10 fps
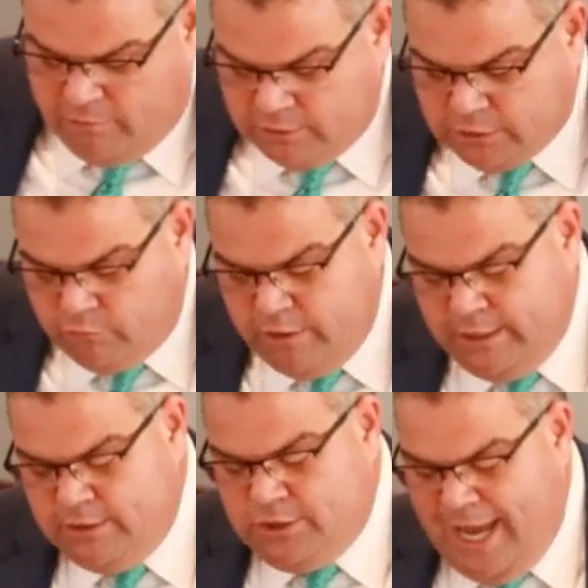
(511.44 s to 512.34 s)
a wooden
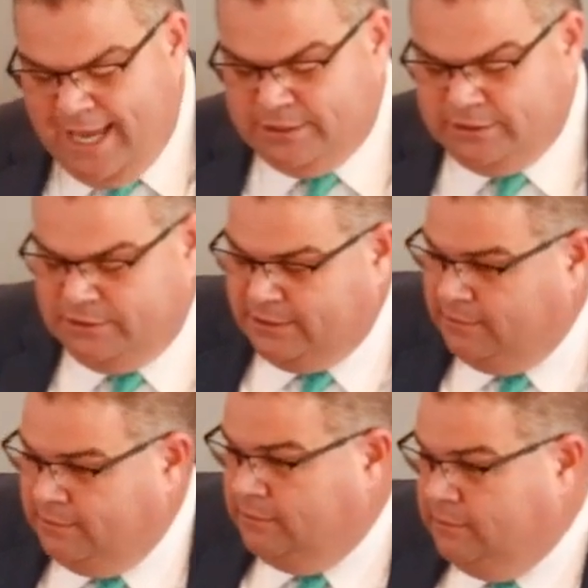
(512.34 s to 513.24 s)
chest,
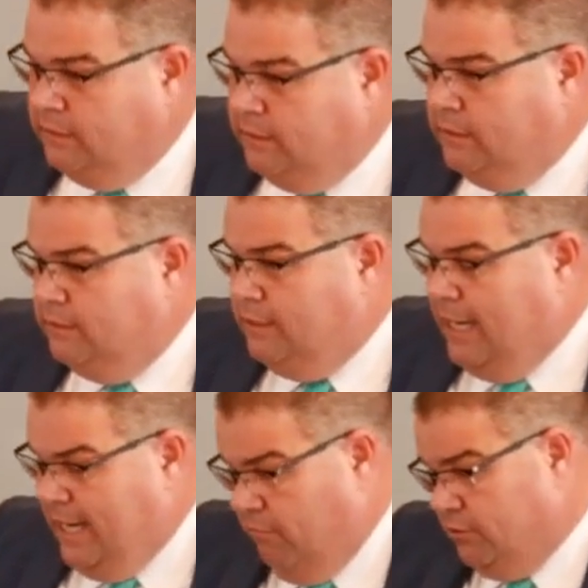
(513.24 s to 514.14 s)
and
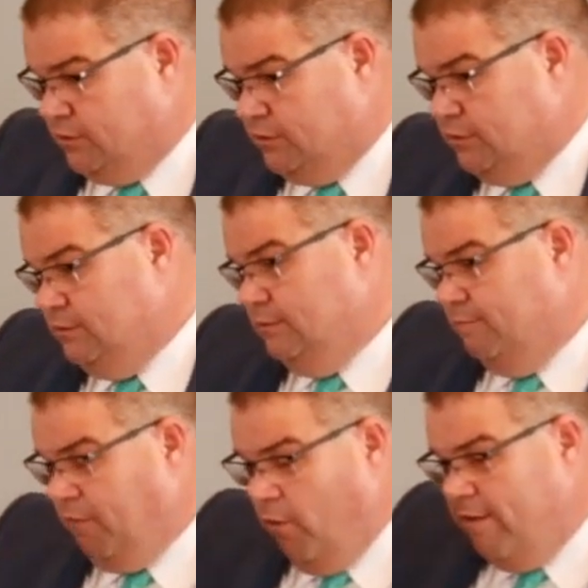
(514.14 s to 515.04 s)
it was
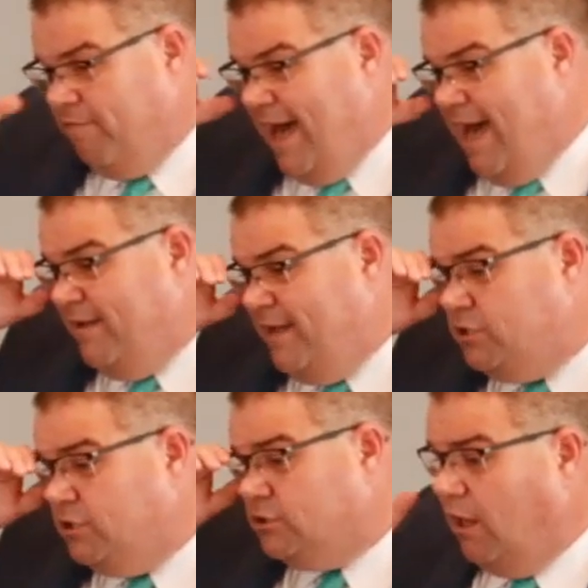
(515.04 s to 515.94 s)
45
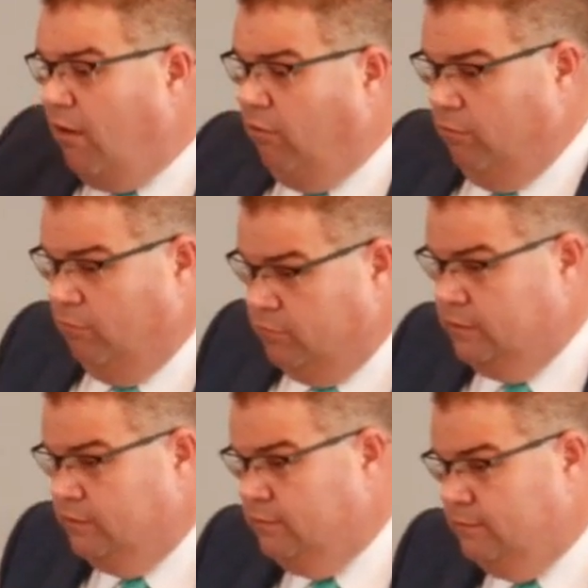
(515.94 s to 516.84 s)
inches long.
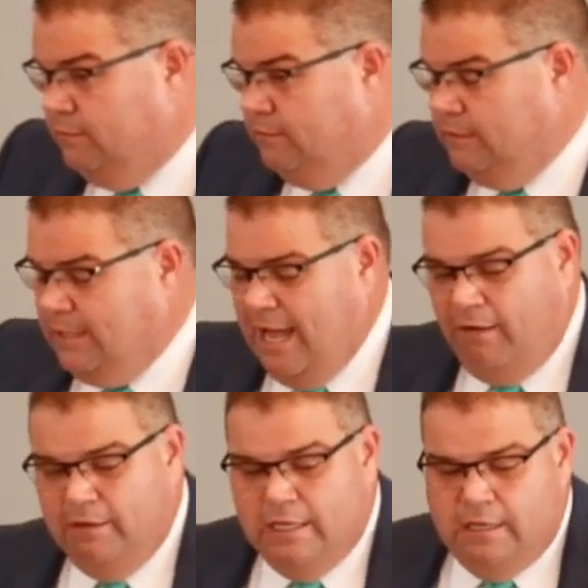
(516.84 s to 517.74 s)
Now,
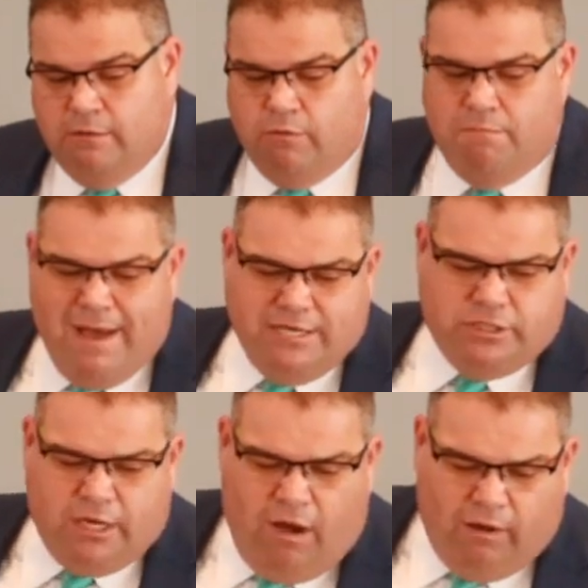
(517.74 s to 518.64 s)
we're basing
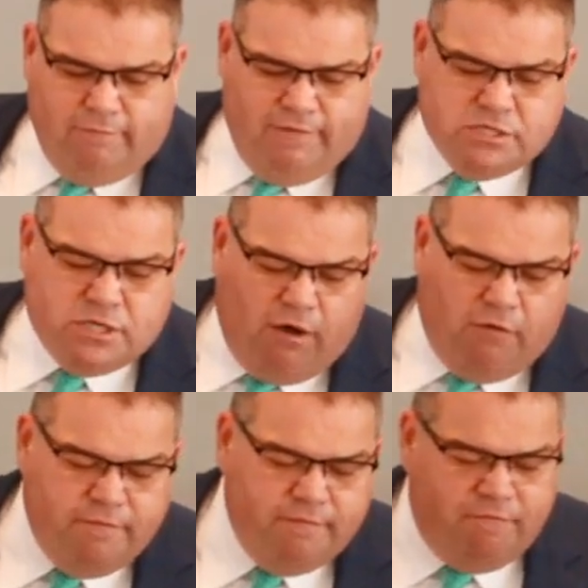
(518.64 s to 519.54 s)
all of this off
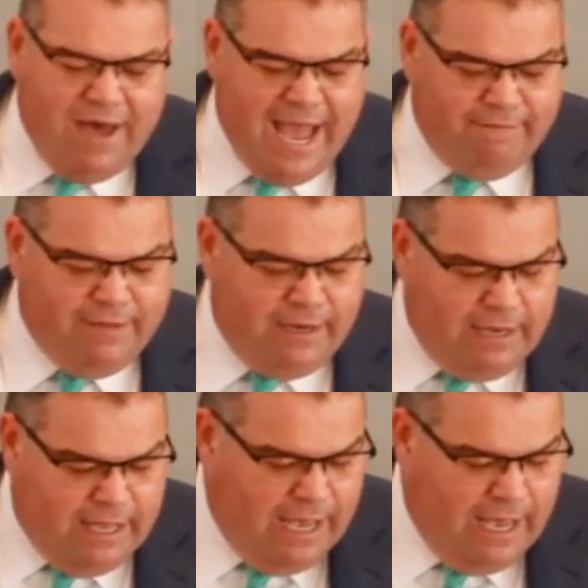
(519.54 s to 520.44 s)
of the fact that,
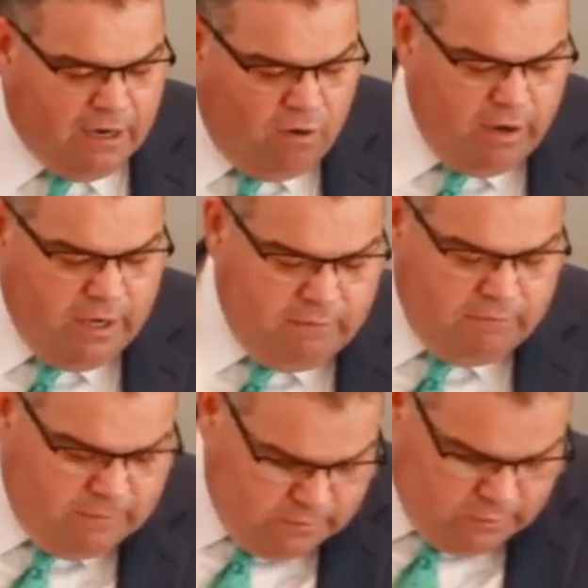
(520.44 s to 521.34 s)
according
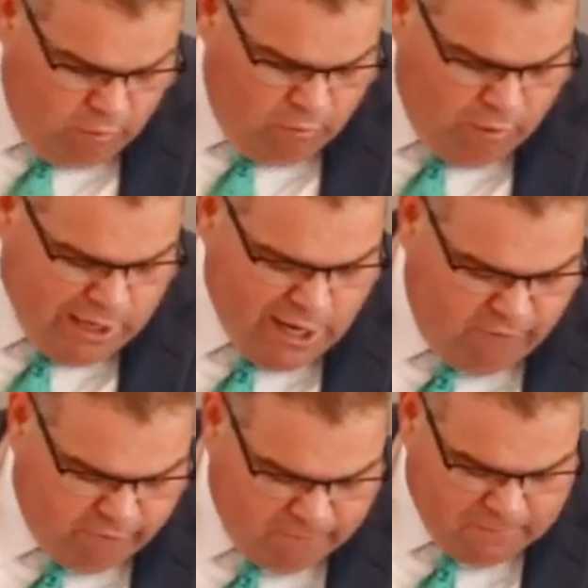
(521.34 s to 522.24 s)
to what we know
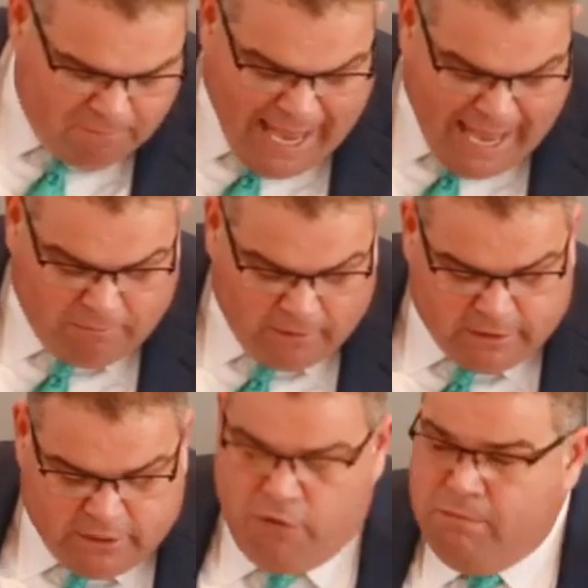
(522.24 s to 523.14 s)
from the Bible, a
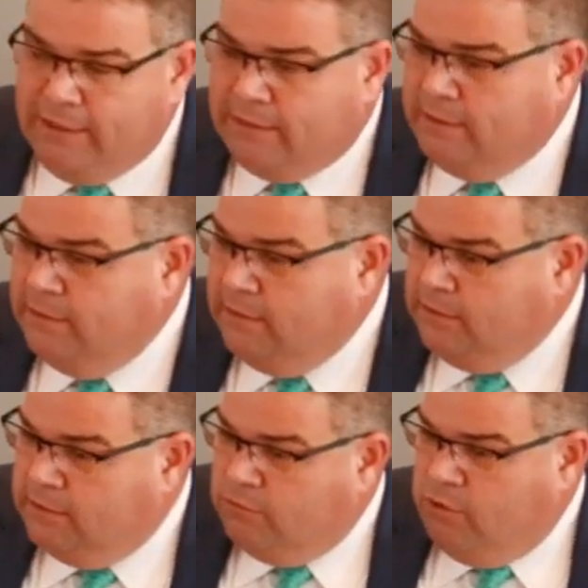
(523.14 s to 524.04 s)
cubit
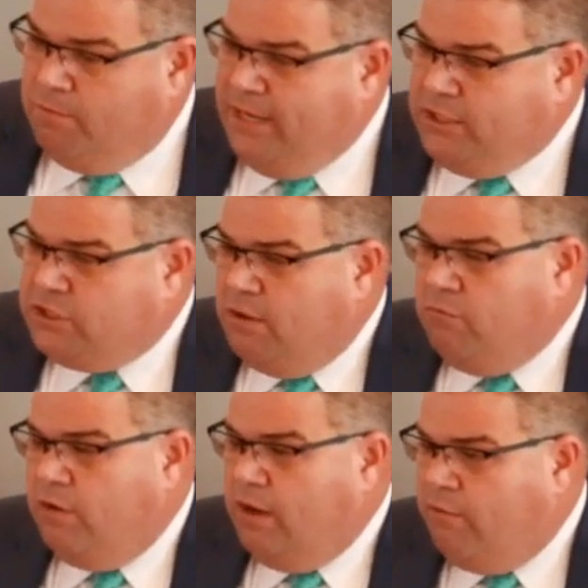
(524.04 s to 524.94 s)
would be
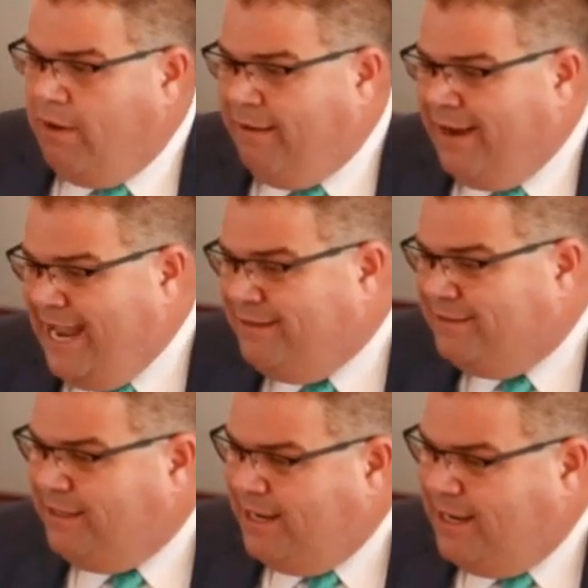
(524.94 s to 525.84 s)
somewhere around
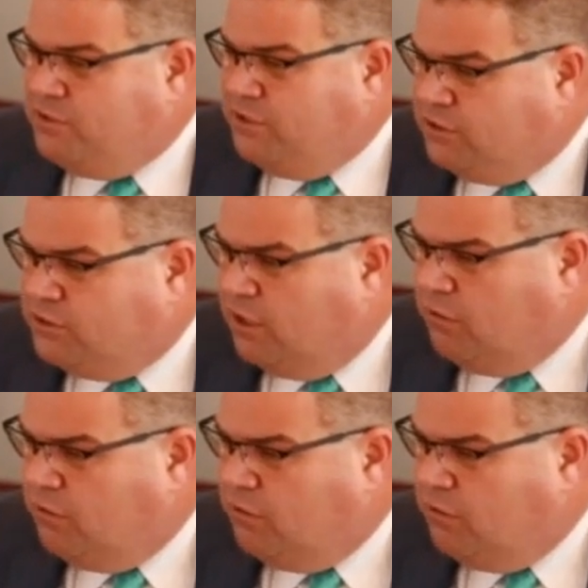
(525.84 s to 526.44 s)
18 inches. So